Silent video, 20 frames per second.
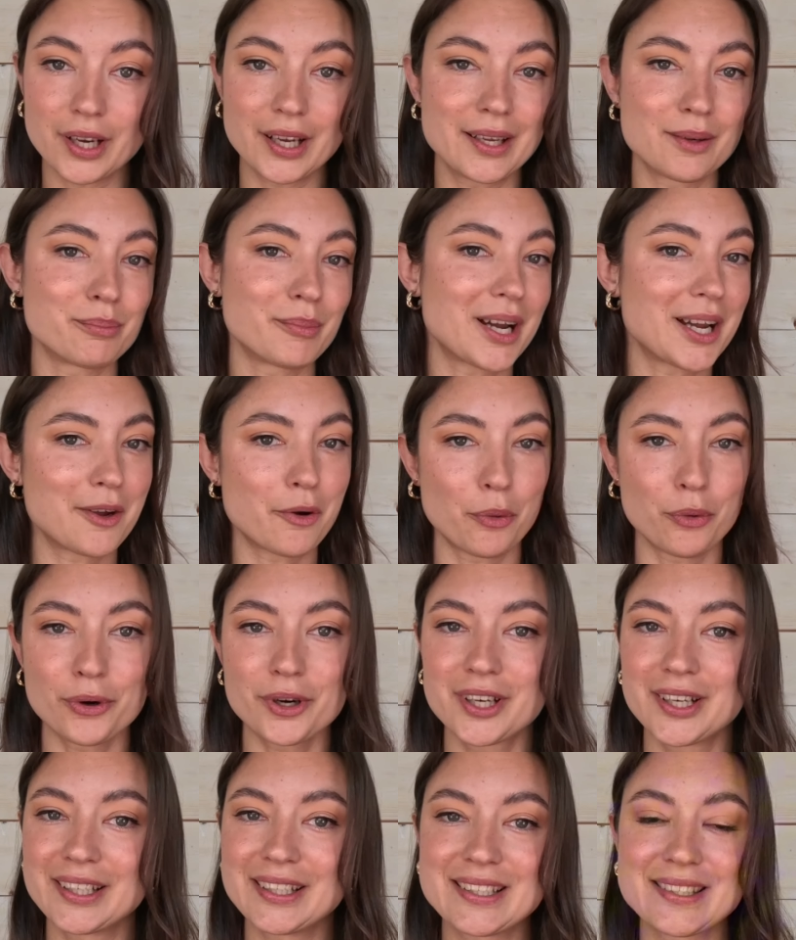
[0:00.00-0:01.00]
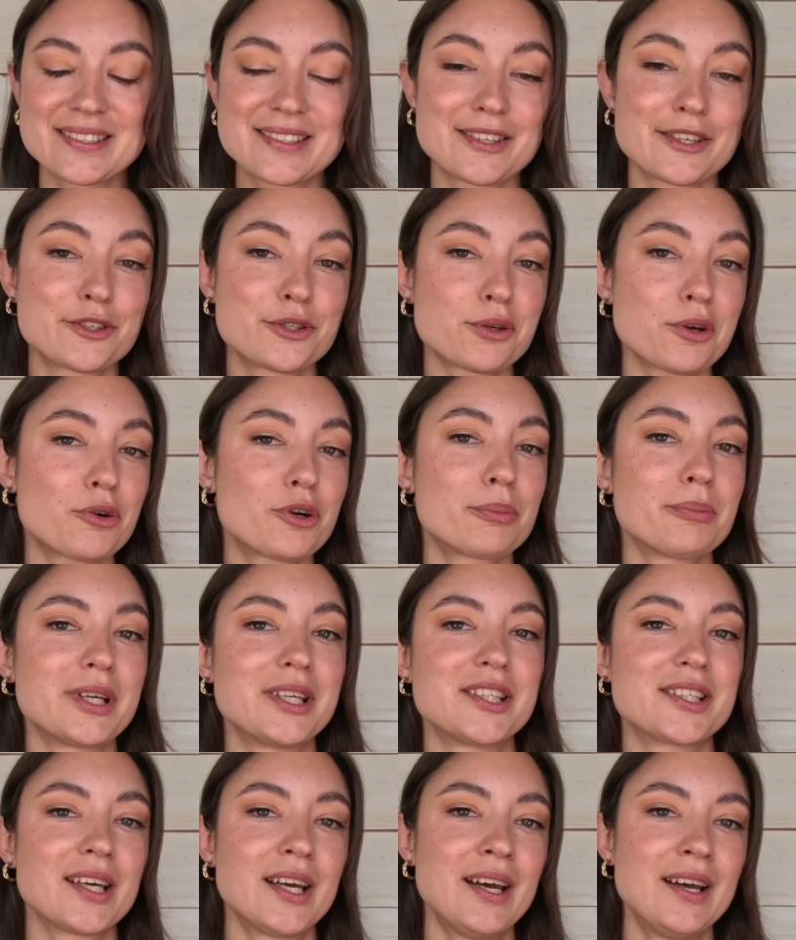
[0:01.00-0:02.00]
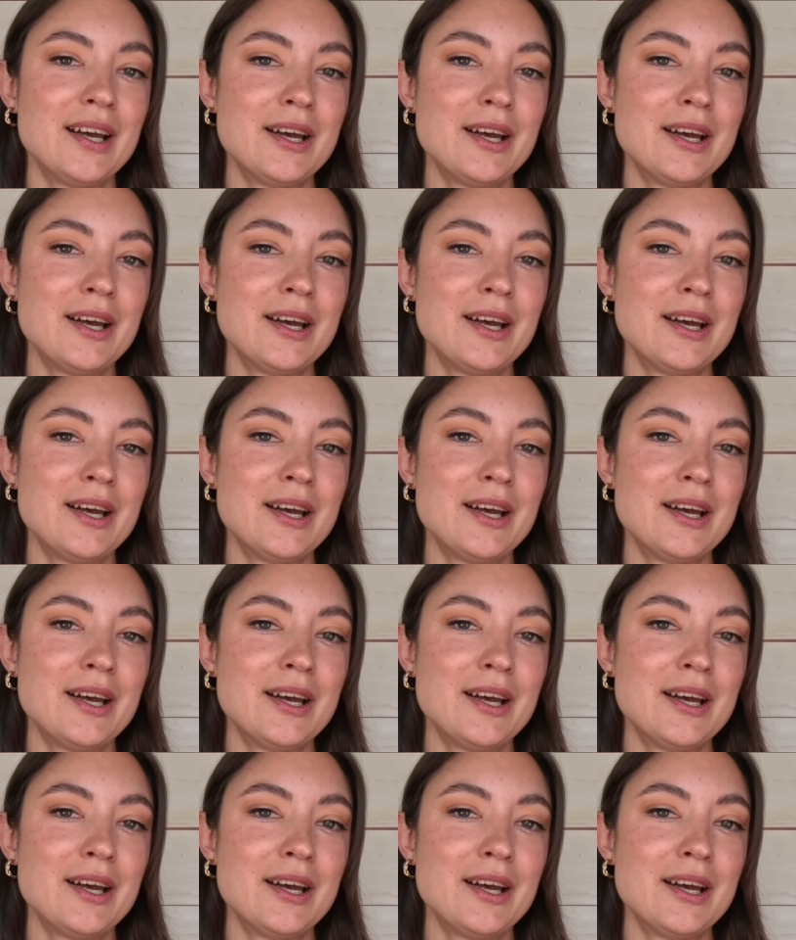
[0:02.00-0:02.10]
And my aura is determined